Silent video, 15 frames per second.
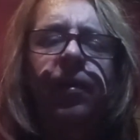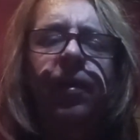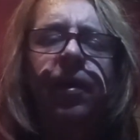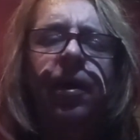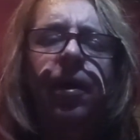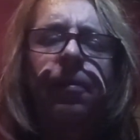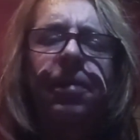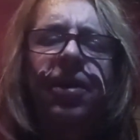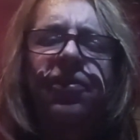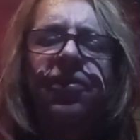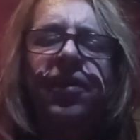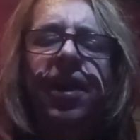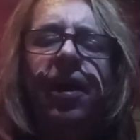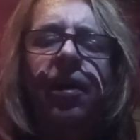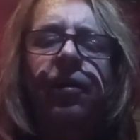Better sit
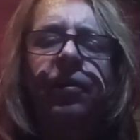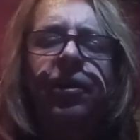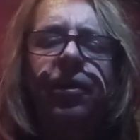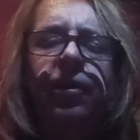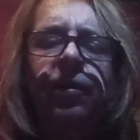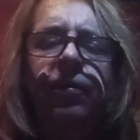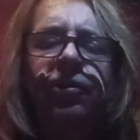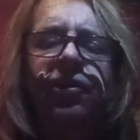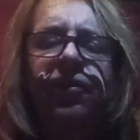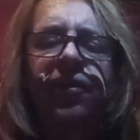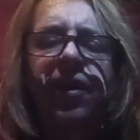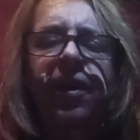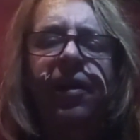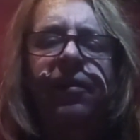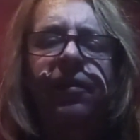down, Hugh, she
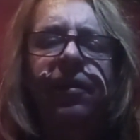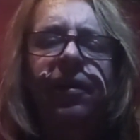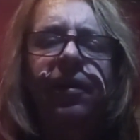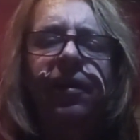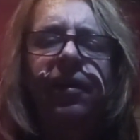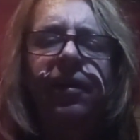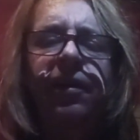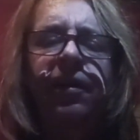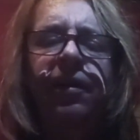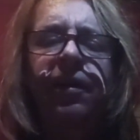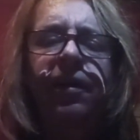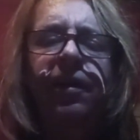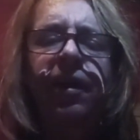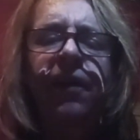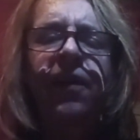said,
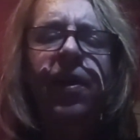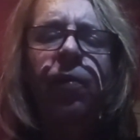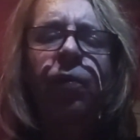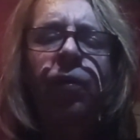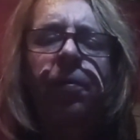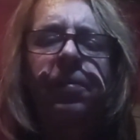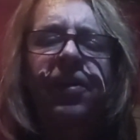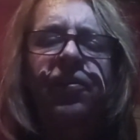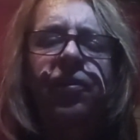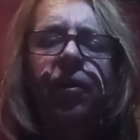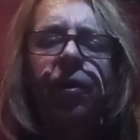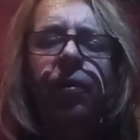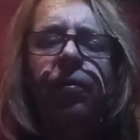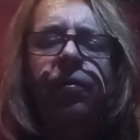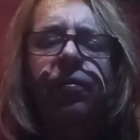and then it won't be
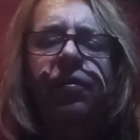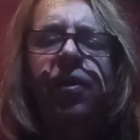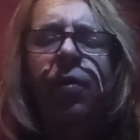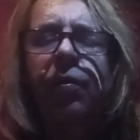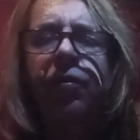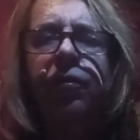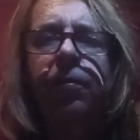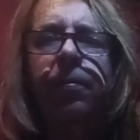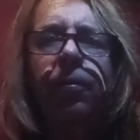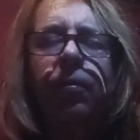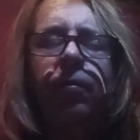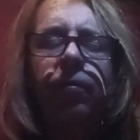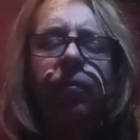so noticeable.